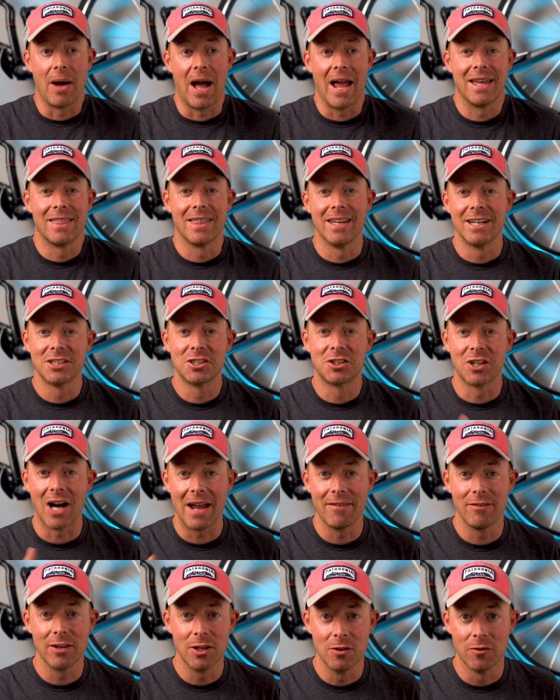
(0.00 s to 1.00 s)
bike that is
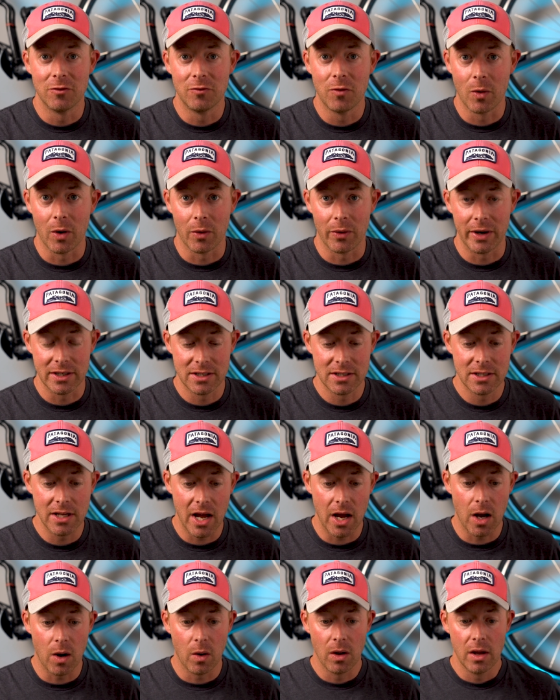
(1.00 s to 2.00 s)
driving you forward.
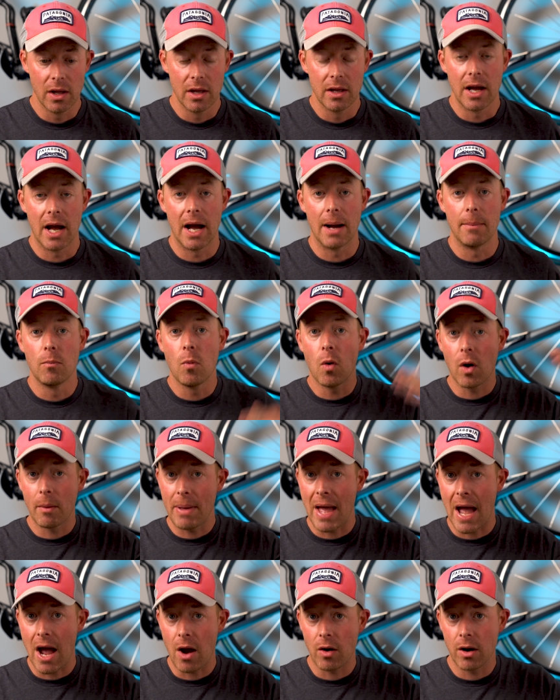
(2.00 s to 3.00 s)
So uh, more
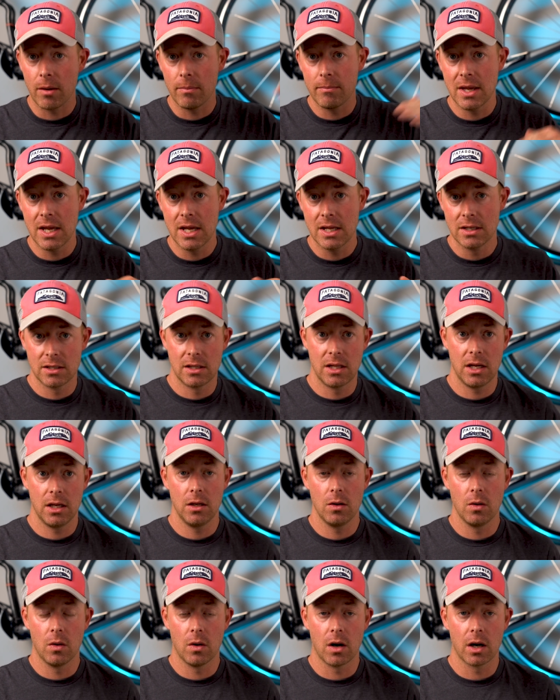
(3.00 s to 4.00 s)
power means that
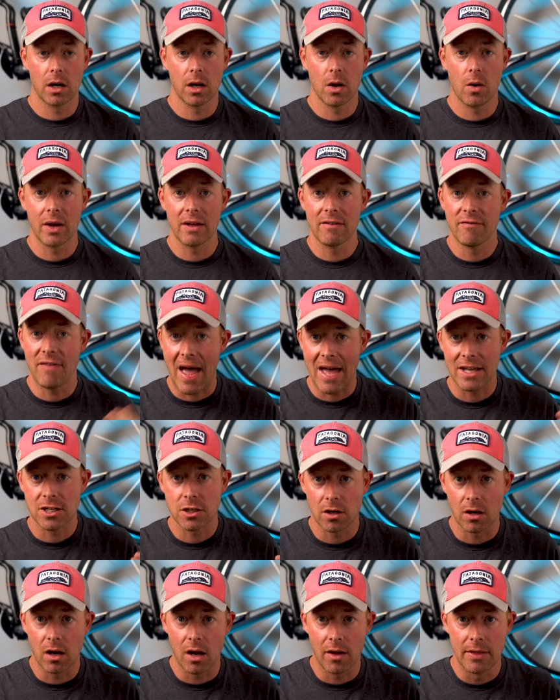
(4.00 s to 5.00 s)
you are going
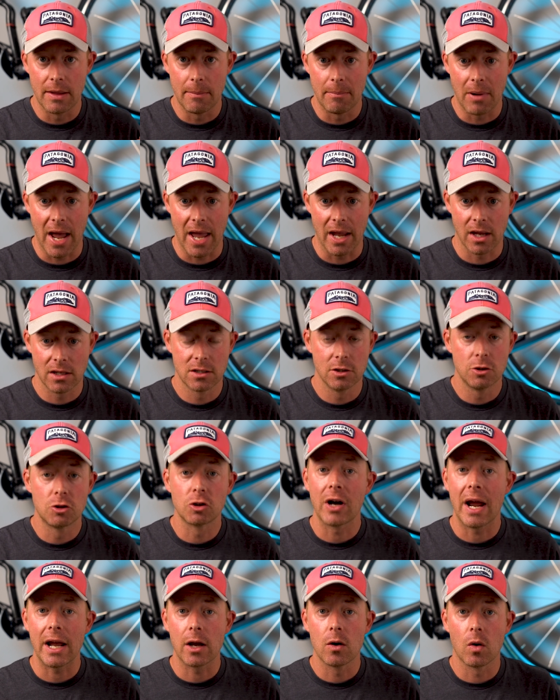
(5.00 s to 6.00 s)
faster on the bike,
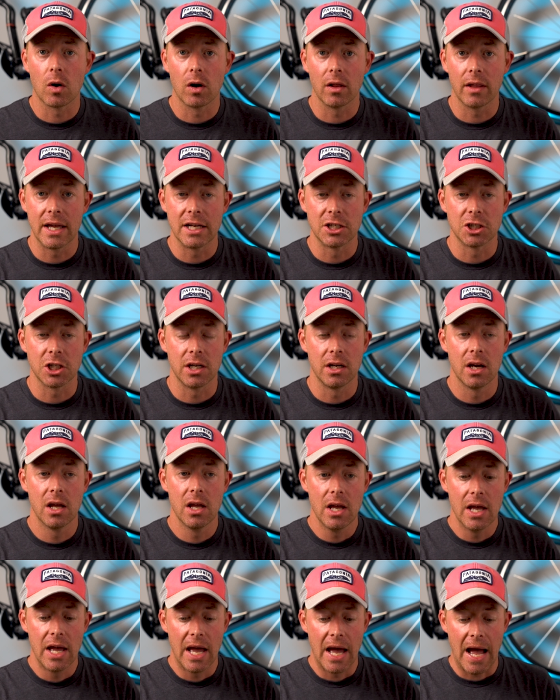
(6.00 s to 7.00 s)
direct correlation.
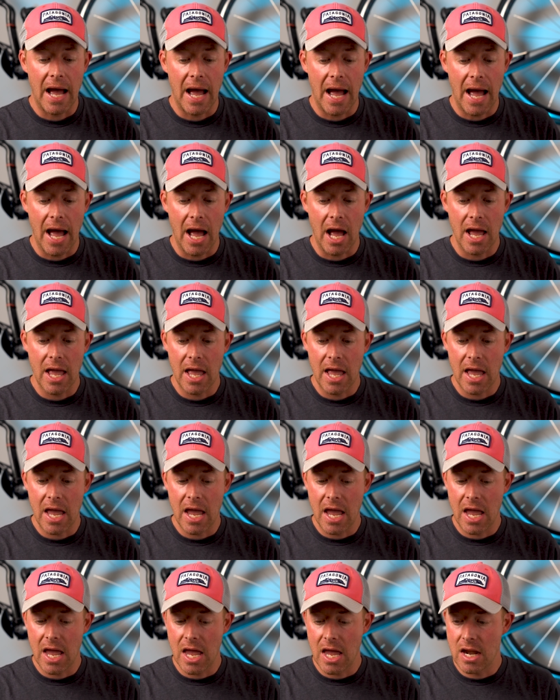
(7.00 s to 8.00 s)
Uh,
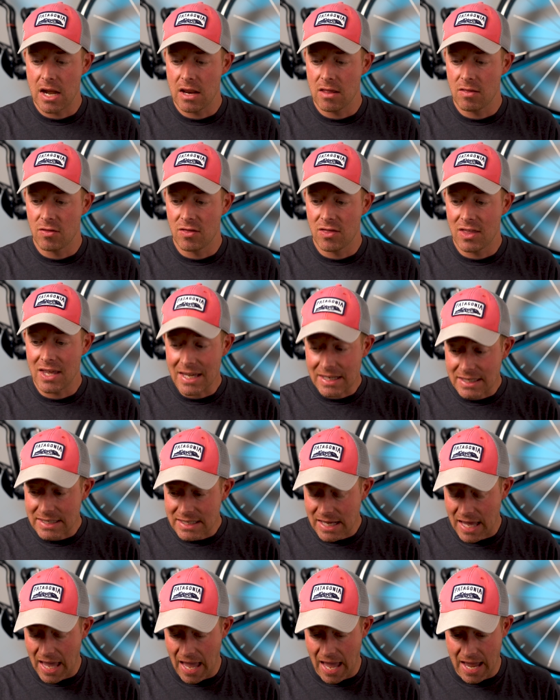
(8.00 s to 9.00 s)
in
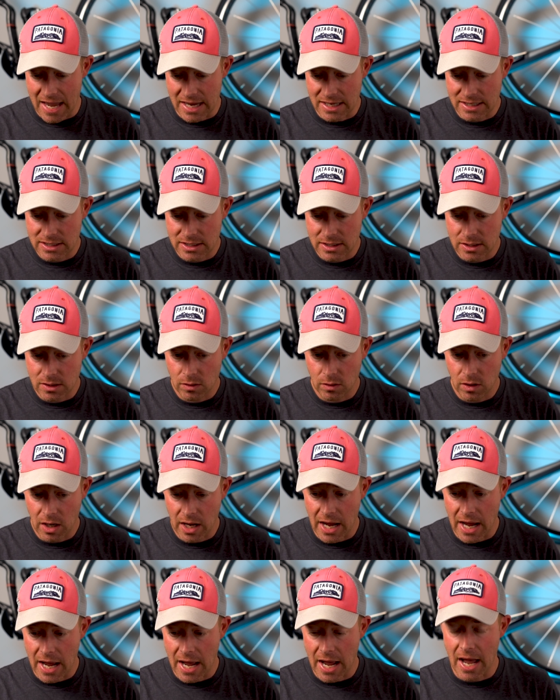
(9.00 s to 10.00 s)
this case,
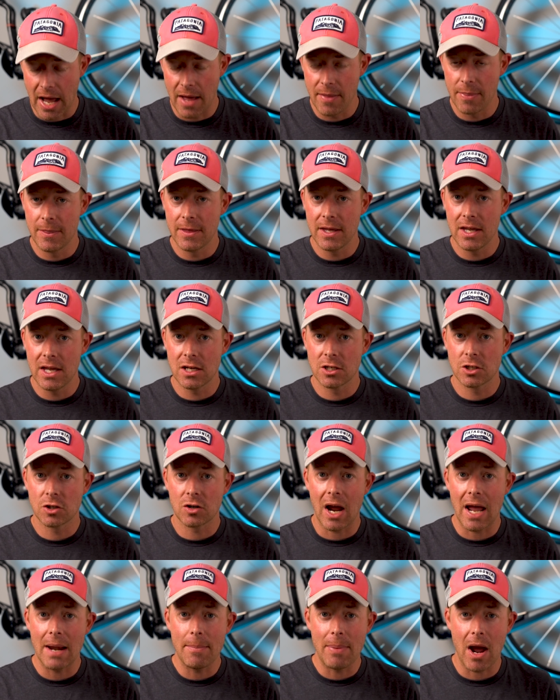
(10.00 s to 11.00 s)
uh, the
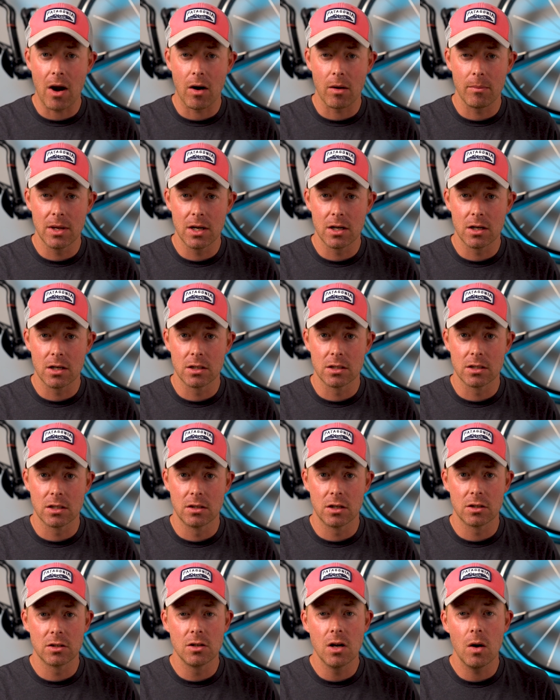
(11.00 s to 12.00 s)
Stryd power meters,
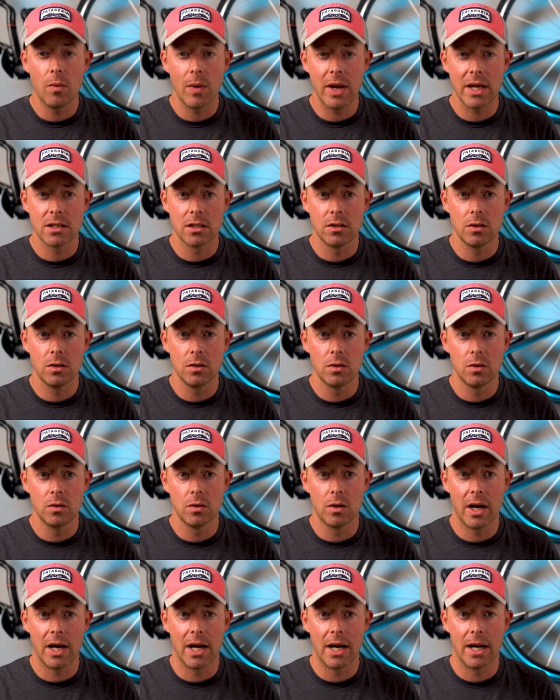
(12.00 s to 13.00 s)
there's no way
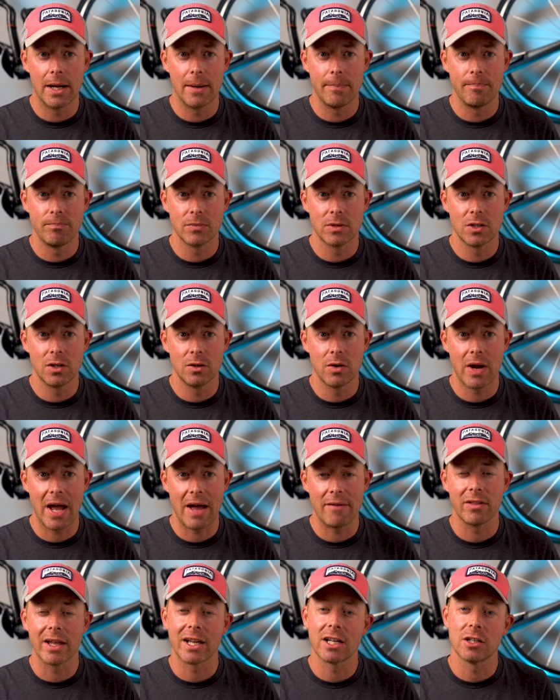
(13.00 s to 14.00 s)
to um, to
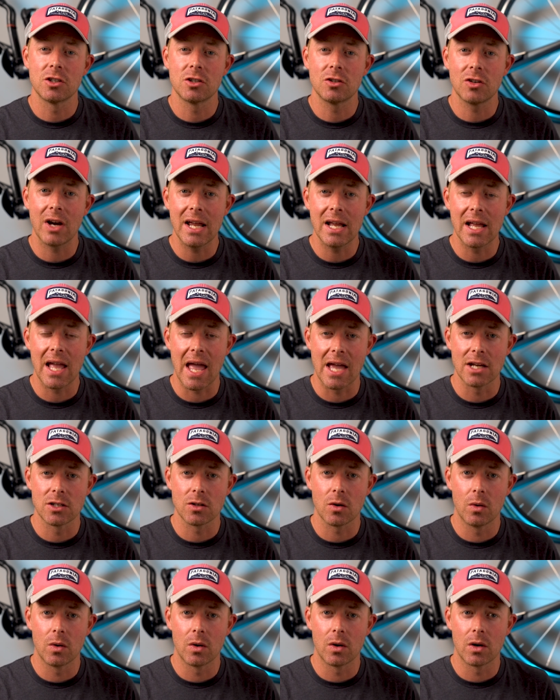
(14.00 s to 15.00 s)
have like a strain gauge
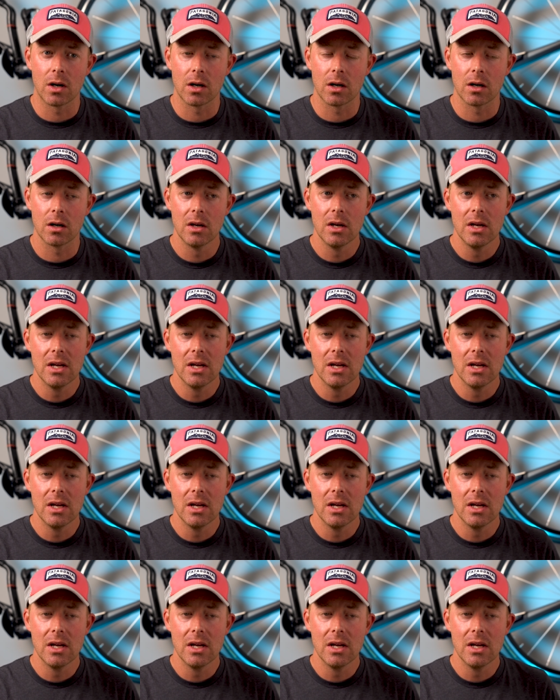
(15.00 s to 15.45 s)
or